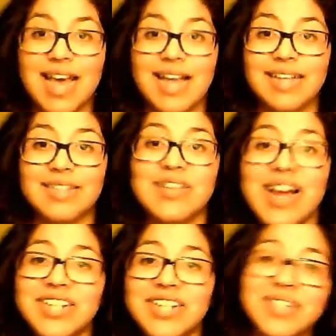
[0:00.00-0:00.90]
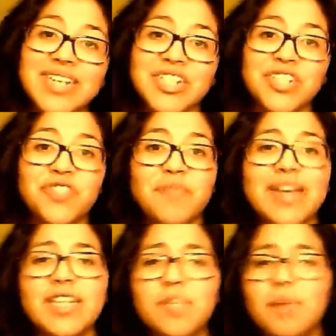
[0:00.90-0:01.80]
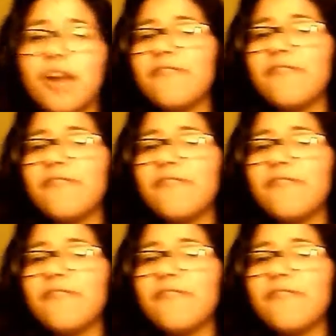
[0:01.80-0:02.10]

Congratulations, you made it to part